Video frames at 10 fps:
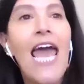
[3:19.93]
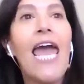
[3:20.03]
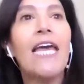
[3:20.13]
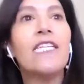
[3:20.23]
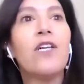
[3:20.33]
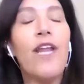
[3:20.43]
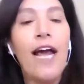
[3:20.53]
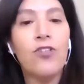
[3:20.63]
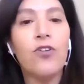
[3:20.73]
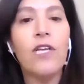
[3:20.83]
And so
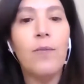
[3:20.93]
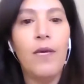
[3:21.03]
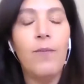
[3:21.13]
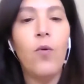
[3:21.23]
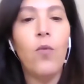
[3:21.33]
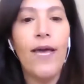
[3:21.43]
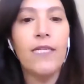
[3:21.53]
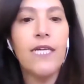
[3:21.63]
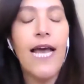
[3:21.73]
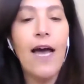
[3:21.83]
naturally people went
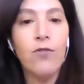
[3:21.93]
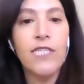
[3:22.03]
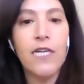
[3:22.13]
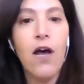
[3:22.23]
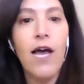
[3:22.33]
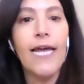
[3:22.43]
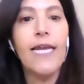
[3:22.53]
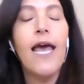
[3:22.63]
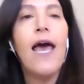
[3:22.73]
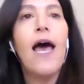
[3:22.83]
outside.
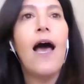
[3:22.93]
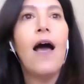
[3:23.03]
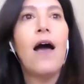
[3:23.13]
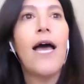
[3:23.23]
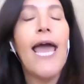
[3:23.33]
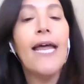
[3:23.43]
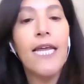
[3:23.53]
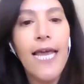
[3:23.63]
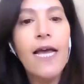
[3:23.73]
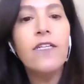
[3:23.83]
And
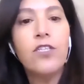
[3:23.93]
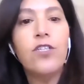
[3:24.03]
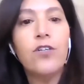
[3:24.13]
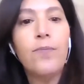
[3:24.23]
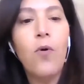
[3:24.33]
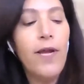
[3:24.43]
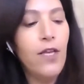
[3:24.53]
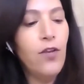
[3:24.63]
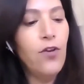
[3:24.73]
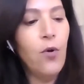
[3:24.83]
again, to your point,
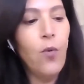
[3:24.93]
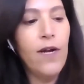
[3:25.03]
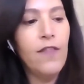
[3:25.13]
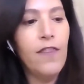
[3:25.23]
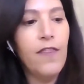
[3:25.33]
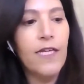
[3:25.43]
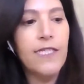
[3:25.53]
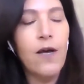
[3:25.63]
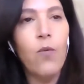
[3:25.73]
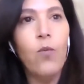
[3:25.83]
one of the things
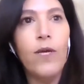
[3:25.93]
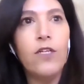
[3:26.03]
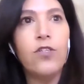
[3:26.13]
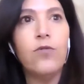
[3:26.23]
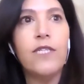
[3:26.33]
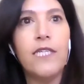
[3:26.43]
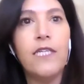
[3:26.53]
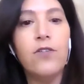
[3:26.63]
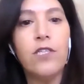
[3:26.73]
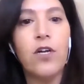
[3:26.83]
that we do at
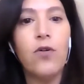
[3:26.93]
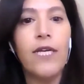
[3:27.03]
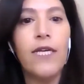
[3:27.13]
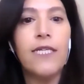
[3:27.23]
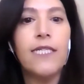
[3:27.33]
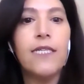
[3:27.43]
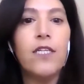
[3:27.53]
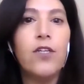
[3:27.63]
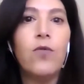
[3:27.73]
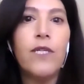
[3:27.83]
Caesarstone is,
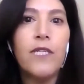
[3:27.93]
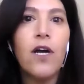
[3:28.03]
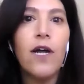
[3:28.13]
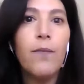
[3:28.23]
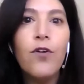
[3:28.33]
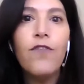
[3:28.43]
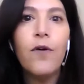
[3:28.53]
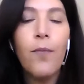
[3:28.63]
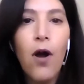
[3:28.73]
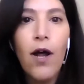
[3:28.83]
we design
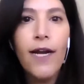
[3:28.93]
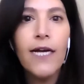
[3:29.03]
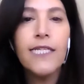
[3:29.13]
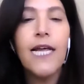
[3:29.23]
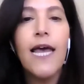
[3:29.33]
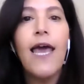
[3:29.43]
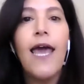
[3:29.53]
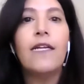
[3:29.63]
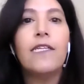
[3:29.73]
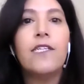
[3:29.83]
beautiful products.
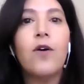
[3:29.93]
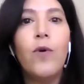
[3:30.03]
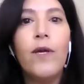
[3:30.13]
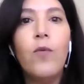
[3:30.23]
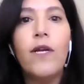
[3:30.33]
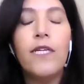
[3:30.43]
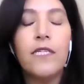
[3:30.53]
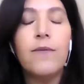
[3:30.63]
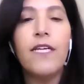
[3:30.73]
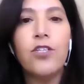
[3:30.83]
And so we wanted
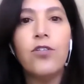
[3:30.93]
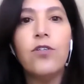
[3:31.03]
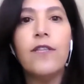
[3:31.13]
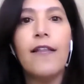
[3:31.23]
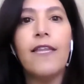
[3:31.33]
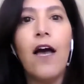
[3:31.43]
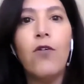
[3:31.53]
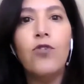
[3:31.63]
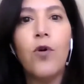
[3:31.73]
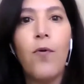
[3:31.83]
to make sure that the
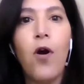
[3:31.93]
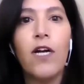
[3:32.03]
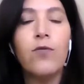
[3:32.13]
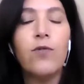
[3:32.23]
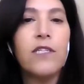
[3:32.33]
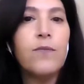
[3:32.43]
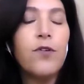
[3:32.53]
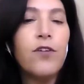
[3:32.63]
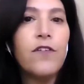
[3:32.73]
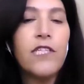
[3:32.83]
outdoor product was as
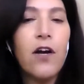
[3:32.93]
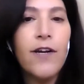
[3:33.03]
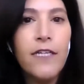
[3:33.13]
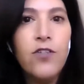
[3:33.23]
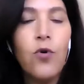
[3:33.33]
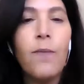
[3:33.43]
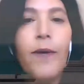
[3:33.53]
beautiful as our indoor